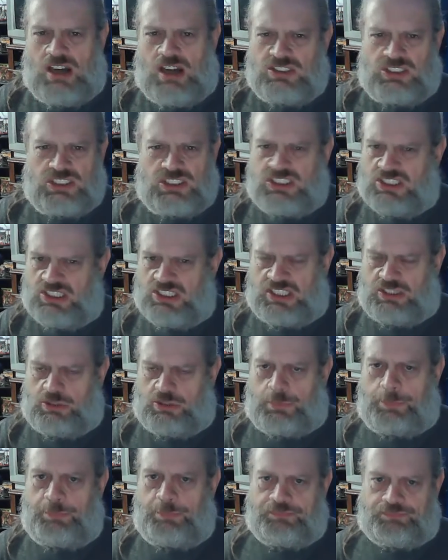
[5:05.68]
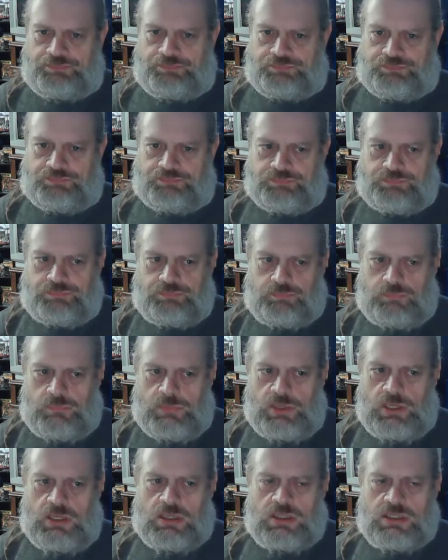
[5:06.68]
Just a little.
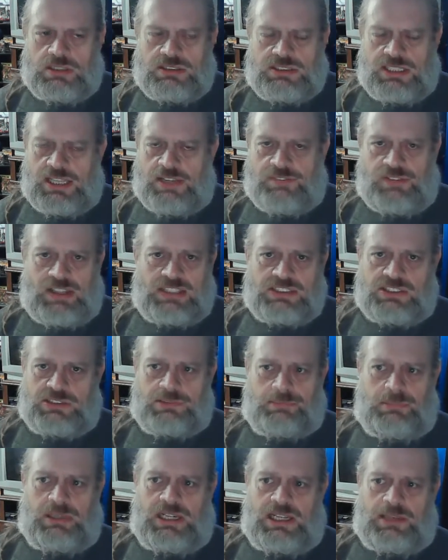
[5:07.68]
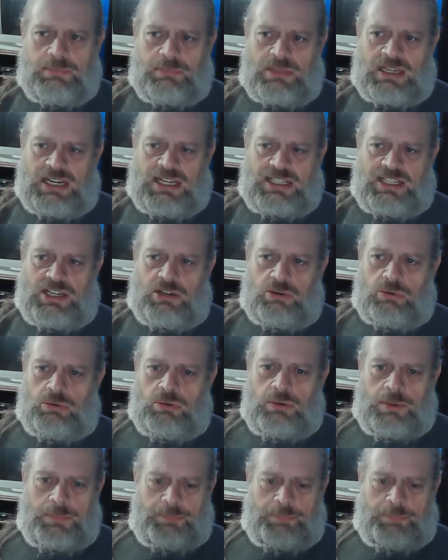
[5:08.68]
See, I've had so many of them that I know